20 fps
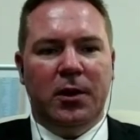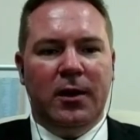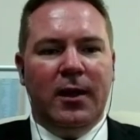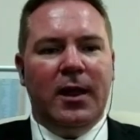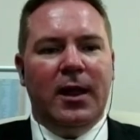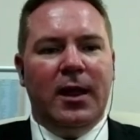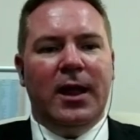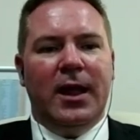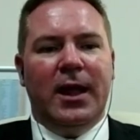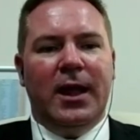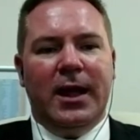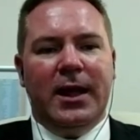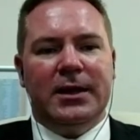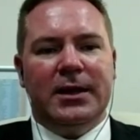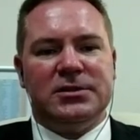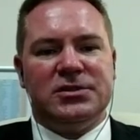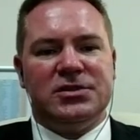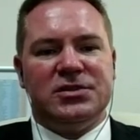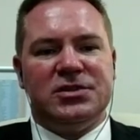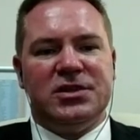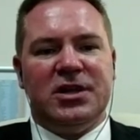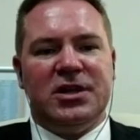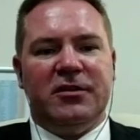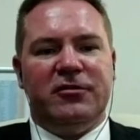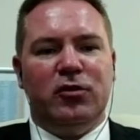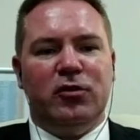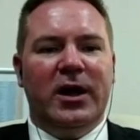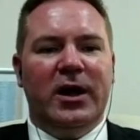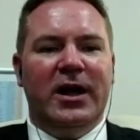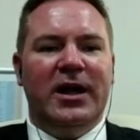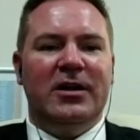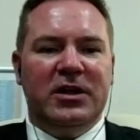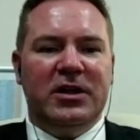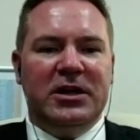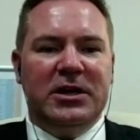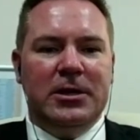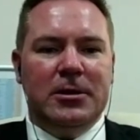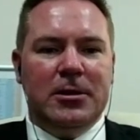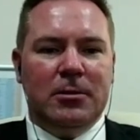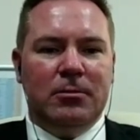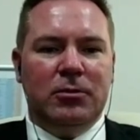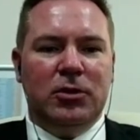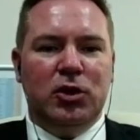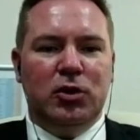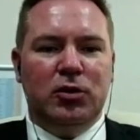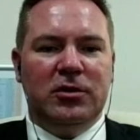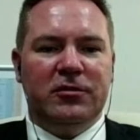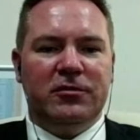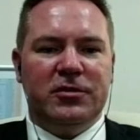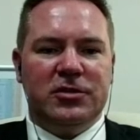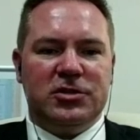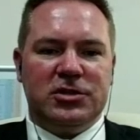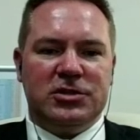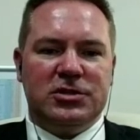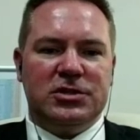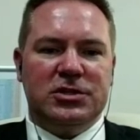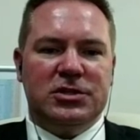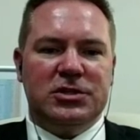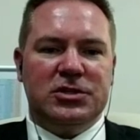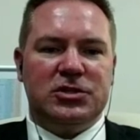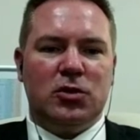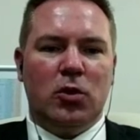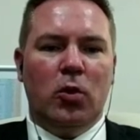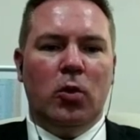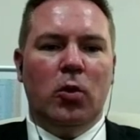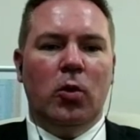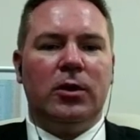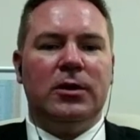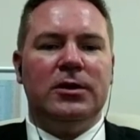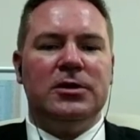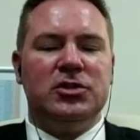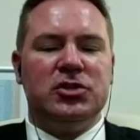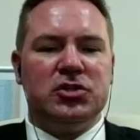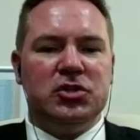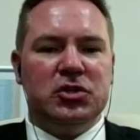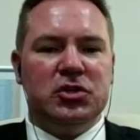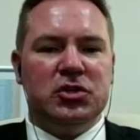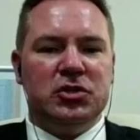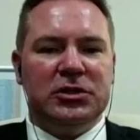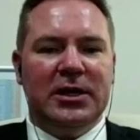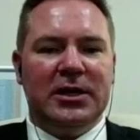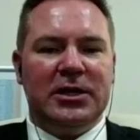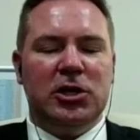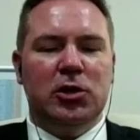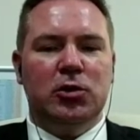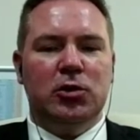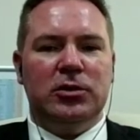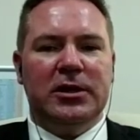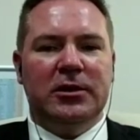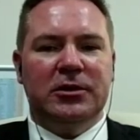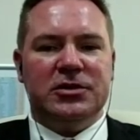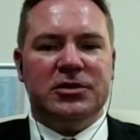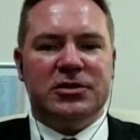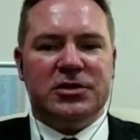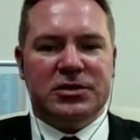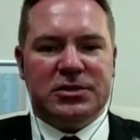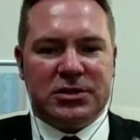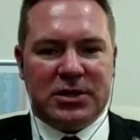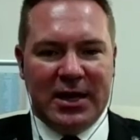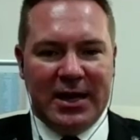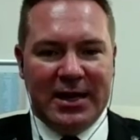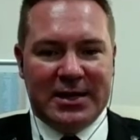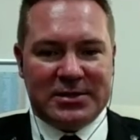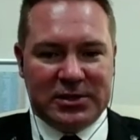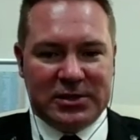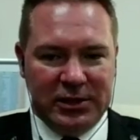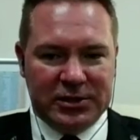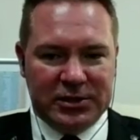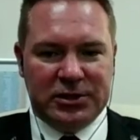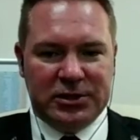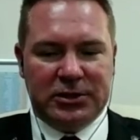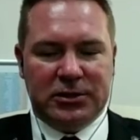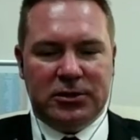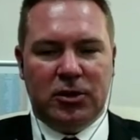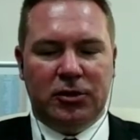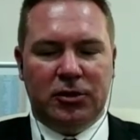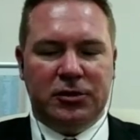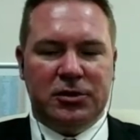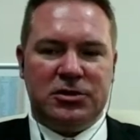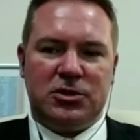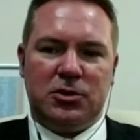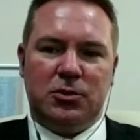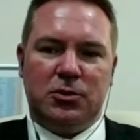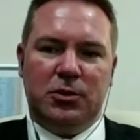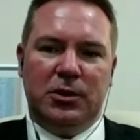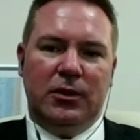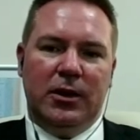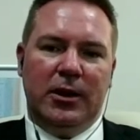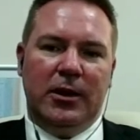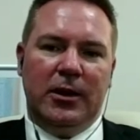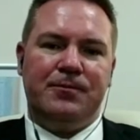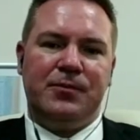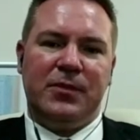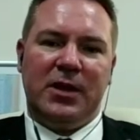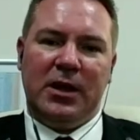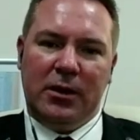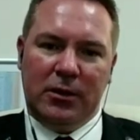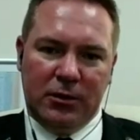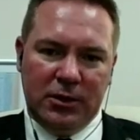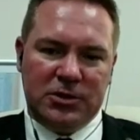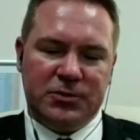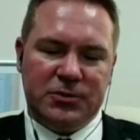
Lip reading: And staff who have any immune deficiencies or certain acute illnesses as listed on the screen there. These people